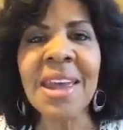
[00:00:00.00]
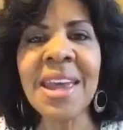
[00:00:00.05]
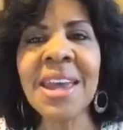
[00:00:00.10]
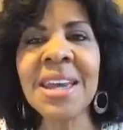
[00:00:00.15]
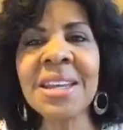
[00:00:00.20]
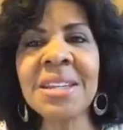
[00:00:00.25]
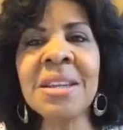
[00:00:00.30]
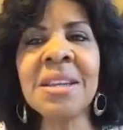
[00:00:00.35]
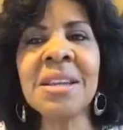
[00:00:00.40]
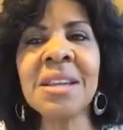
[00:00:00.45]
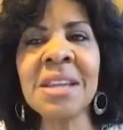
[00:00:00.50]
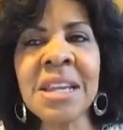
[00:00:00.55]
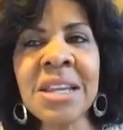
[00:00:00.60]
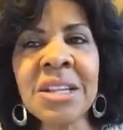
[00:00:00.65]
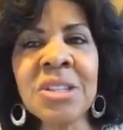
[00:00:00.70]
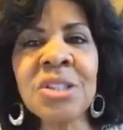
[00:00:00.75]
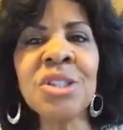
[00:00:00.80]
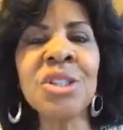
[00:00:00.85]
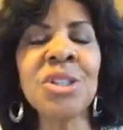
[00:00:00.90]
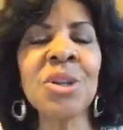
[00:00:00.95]
And
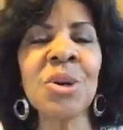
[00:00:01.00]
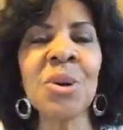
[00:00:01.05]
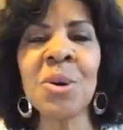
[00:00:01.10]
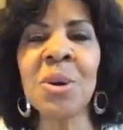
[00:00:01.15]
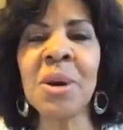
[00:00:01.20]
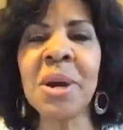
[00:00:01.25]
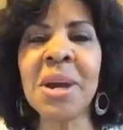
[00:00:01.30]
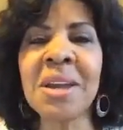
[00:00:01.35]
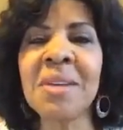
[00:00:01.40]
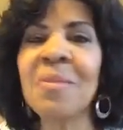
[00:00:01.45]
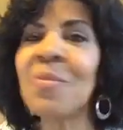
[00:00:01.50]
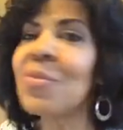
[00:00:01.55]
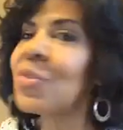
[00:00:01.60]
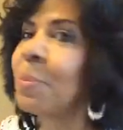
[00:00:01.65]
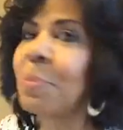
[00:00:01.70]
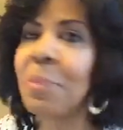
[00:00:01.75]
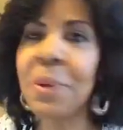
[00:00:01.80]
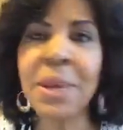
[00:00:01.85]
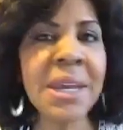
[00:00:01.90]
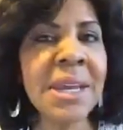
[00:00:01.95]
enjoy
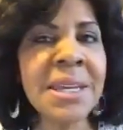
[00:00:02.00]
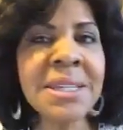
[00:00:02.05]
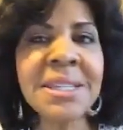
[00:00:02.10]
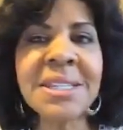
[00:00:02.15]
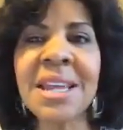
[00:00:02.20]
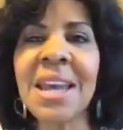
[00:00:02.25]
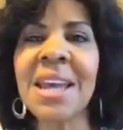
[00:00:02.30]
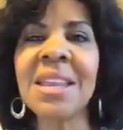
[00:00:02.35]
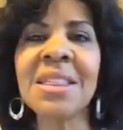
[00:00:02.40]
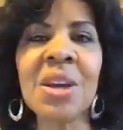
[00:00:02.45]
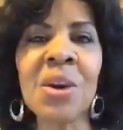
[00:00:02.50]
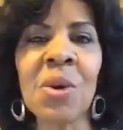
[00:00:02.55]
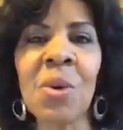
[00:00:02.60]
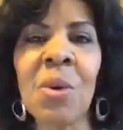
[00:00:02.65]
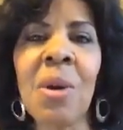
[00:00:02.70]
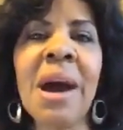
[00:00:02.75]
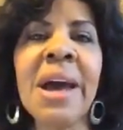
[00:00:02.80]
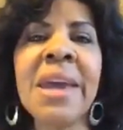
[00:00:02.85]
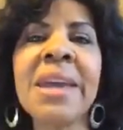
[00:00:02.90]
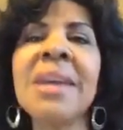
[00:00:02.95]
the peace and the
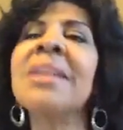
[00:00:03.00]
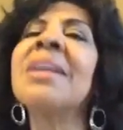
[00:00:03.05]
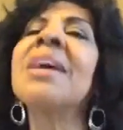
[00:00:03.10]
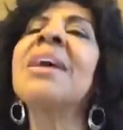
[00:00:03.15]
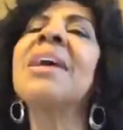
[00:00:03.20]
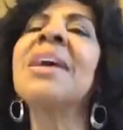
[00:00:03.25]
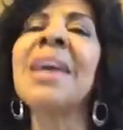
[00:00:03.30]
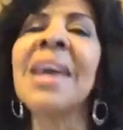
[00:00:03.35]
quiet.